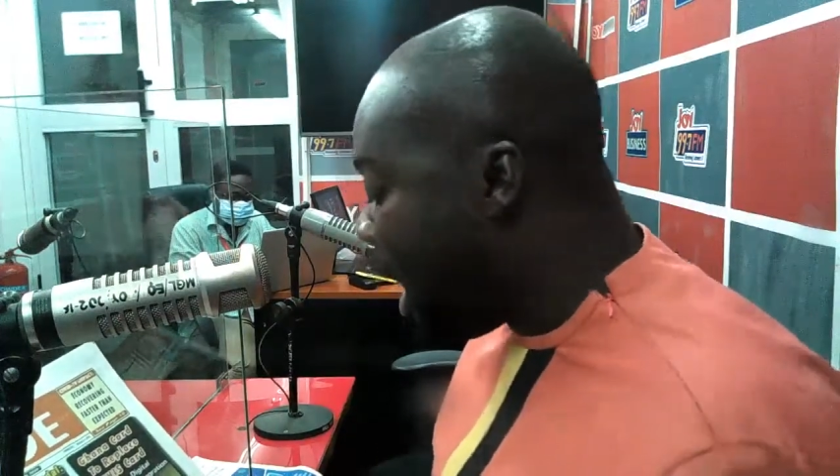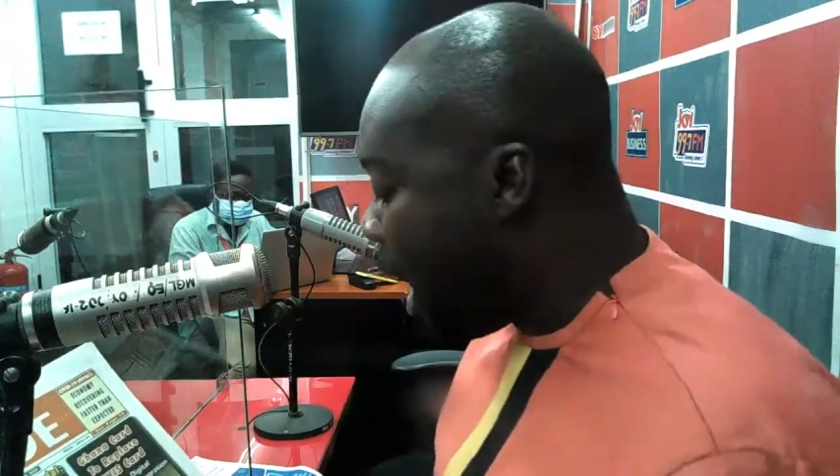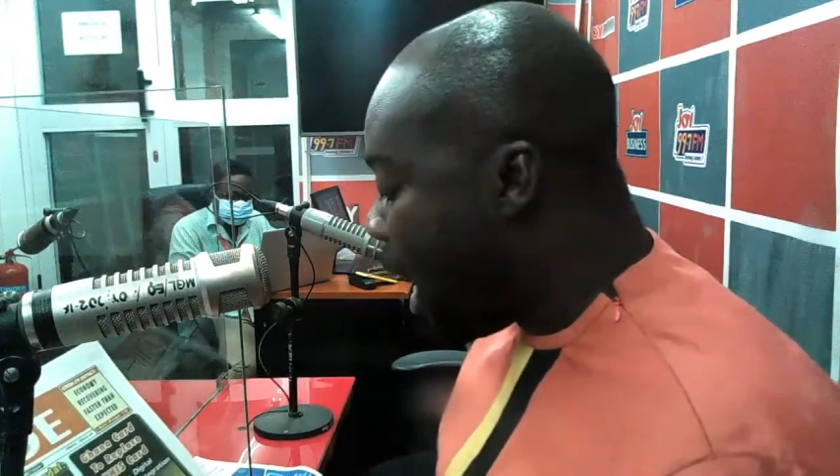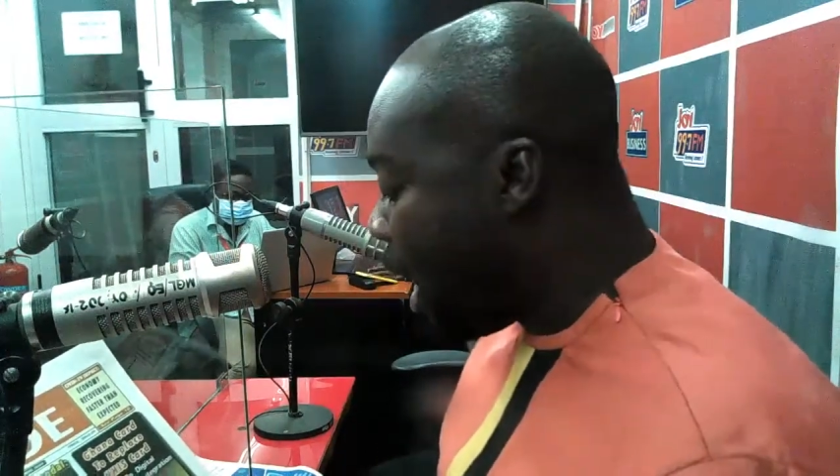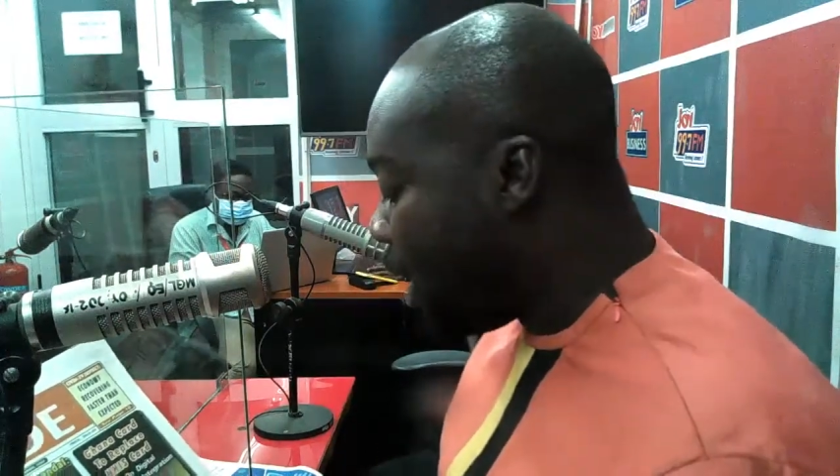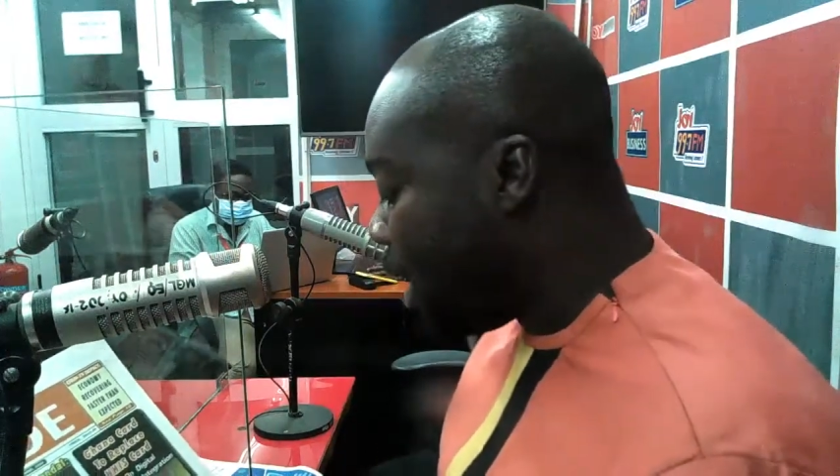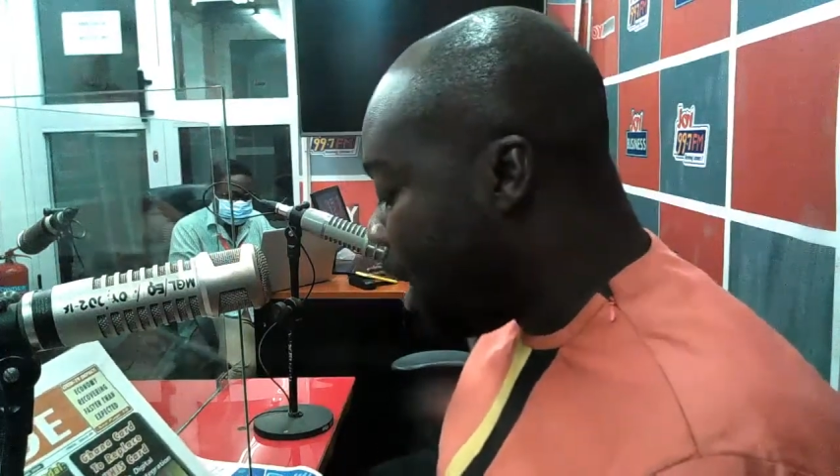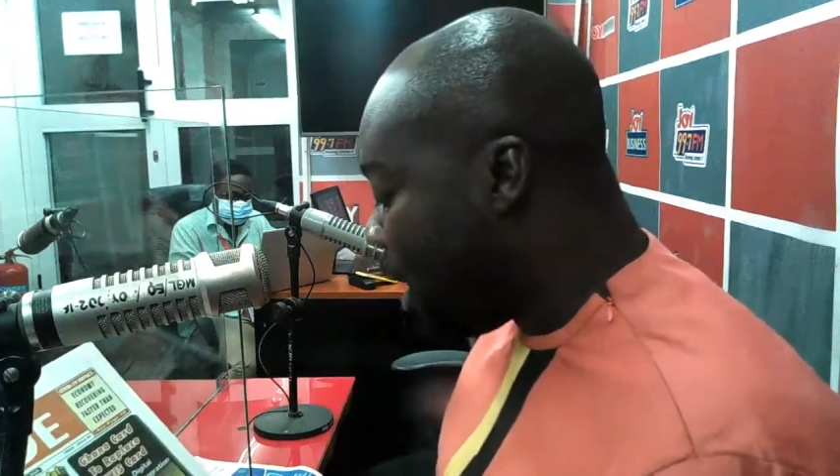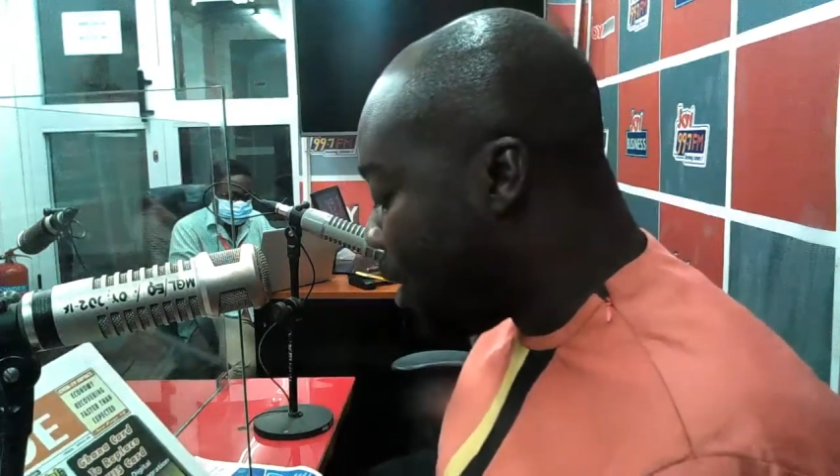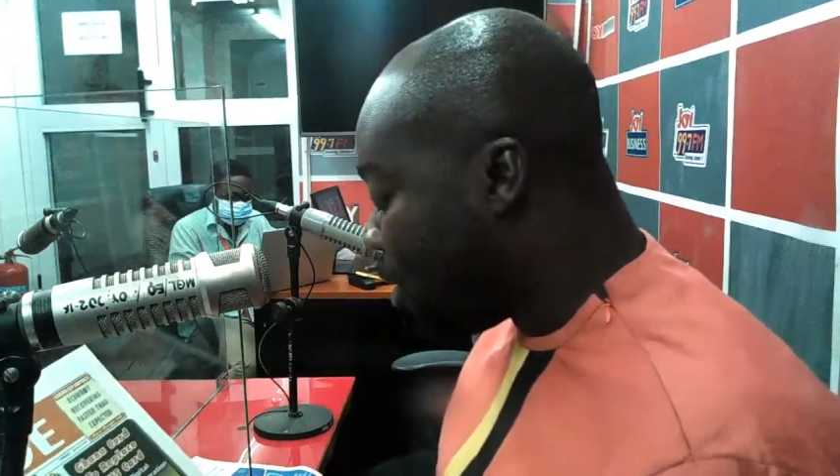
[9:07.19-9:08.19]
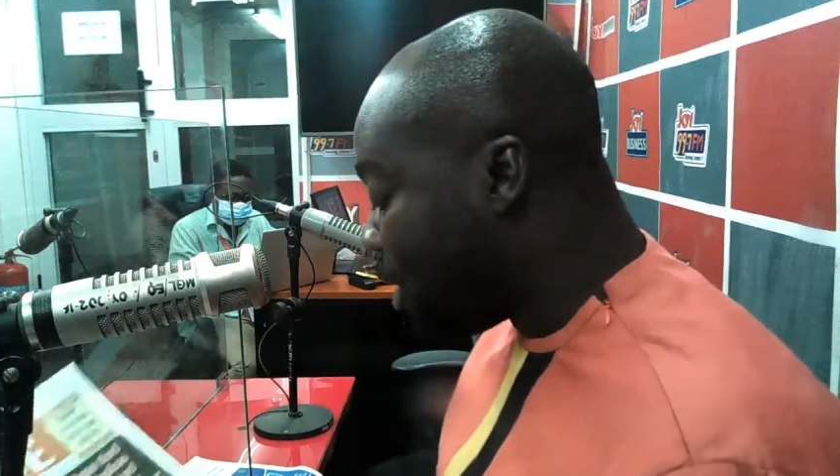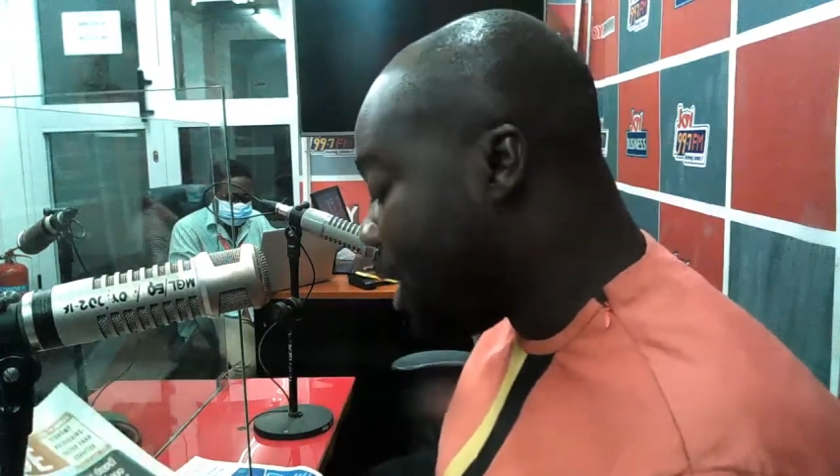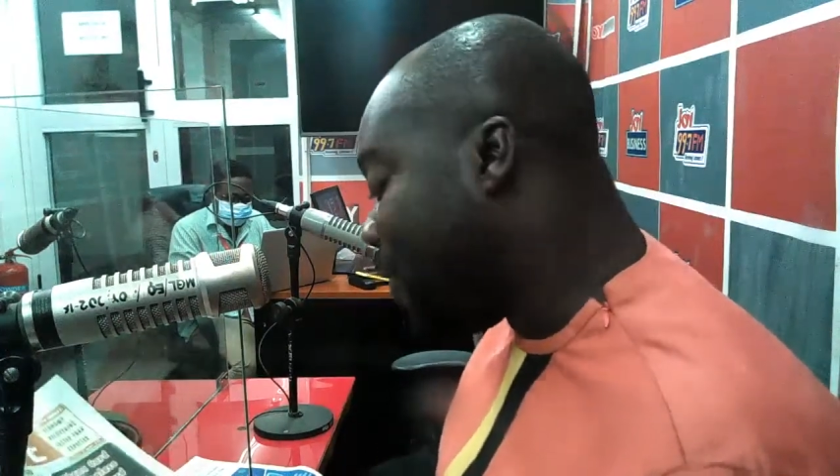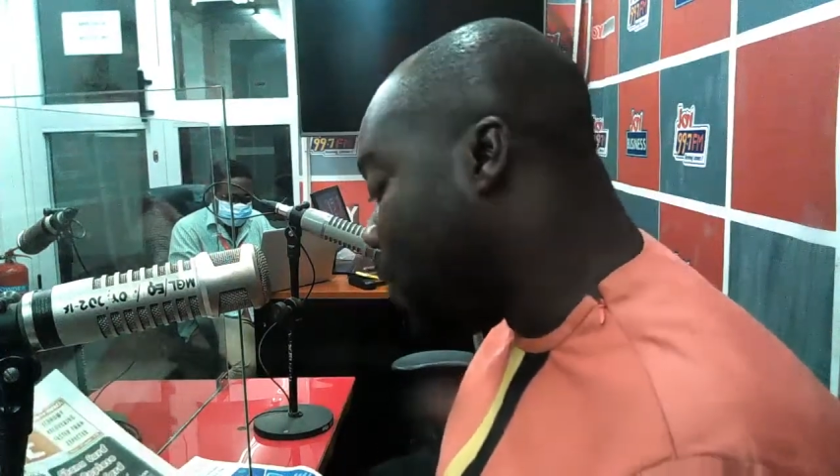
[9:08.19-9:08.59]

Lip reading: and Consent